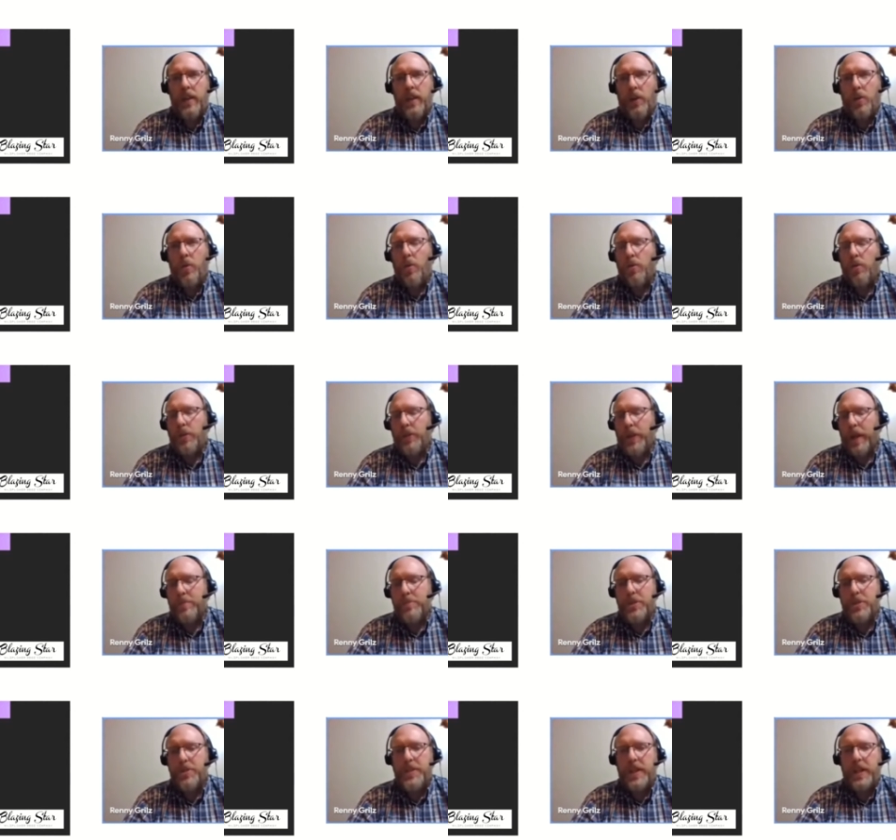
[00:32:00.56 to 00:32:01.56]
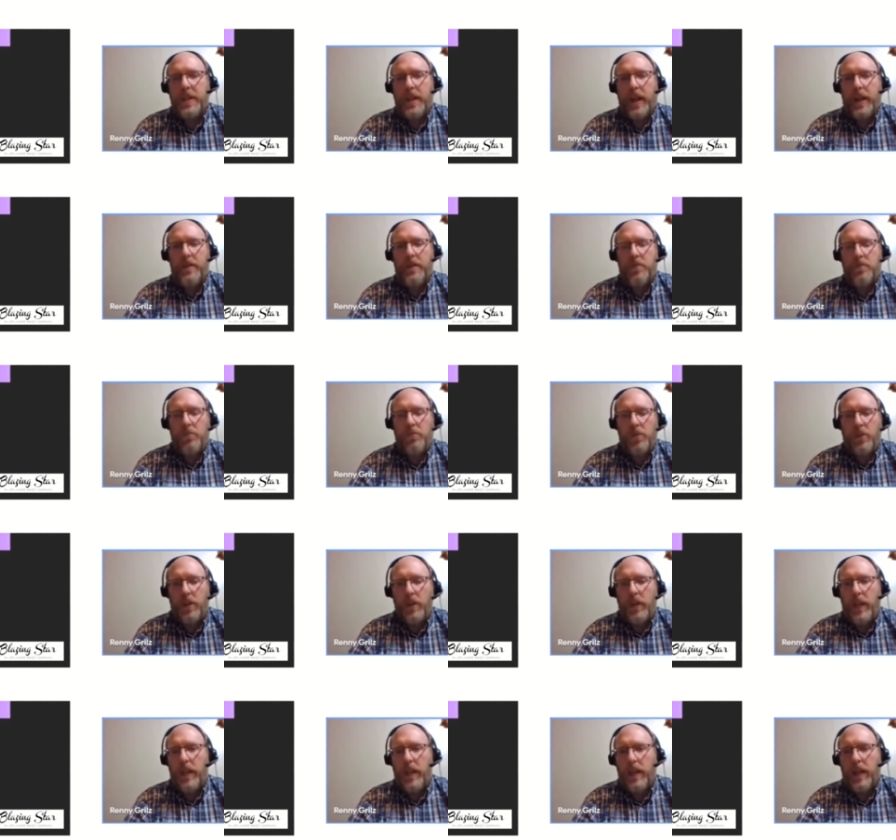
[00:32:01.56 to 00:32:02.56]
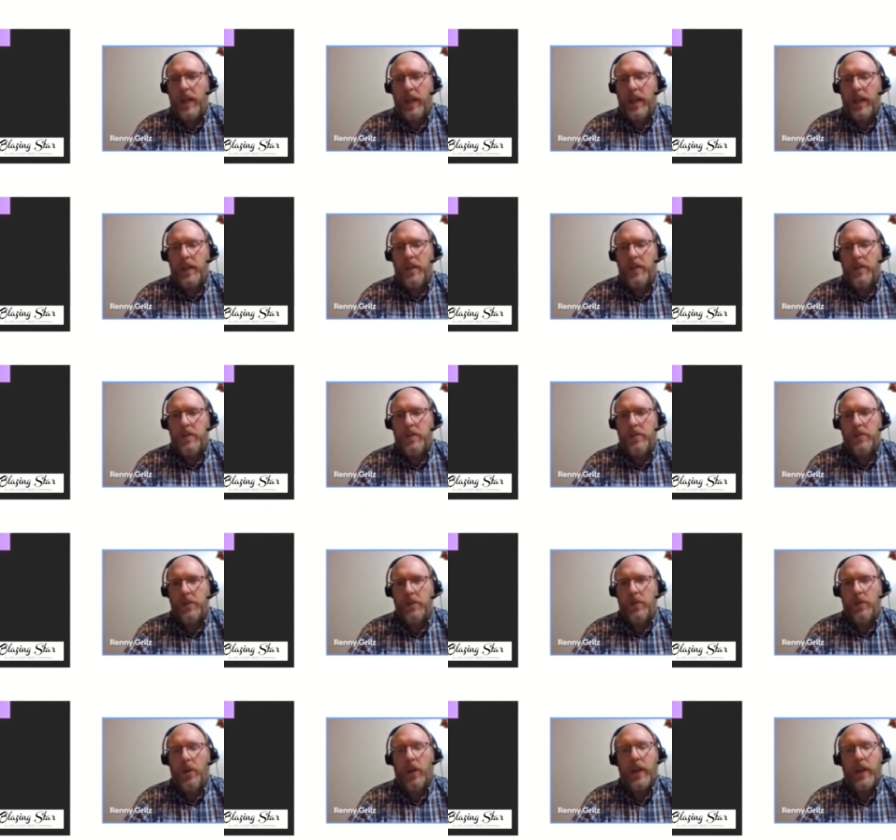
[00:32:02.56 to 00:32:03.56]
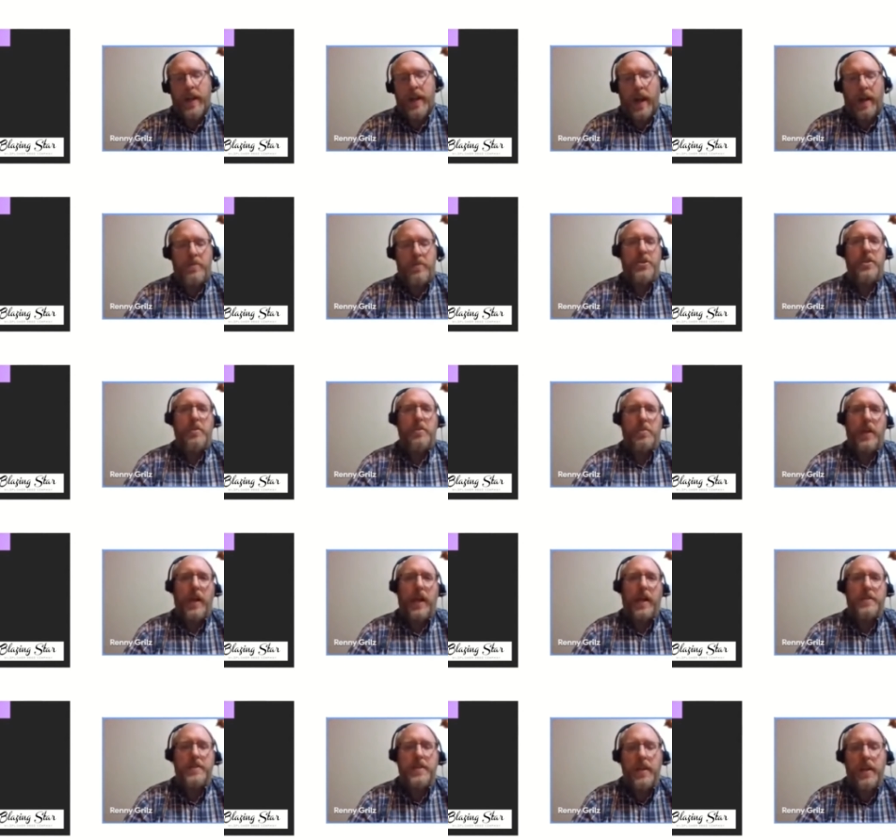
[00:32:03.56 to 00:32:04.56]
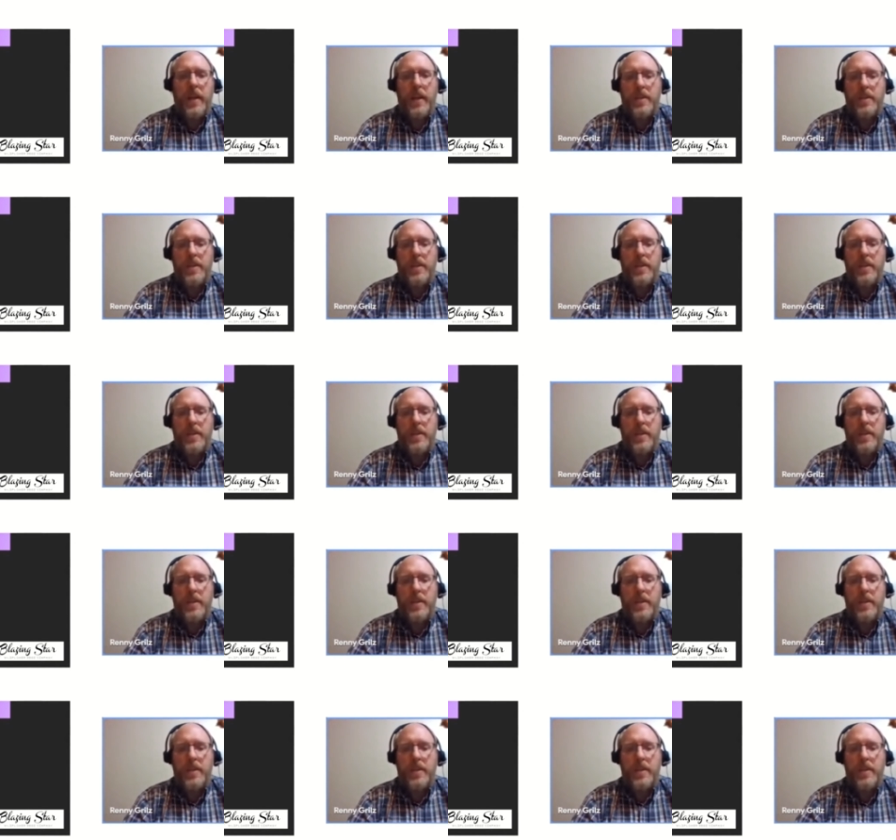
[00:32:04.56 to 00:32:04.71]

the cooler temperatures at night really do a lot of damage to the plants.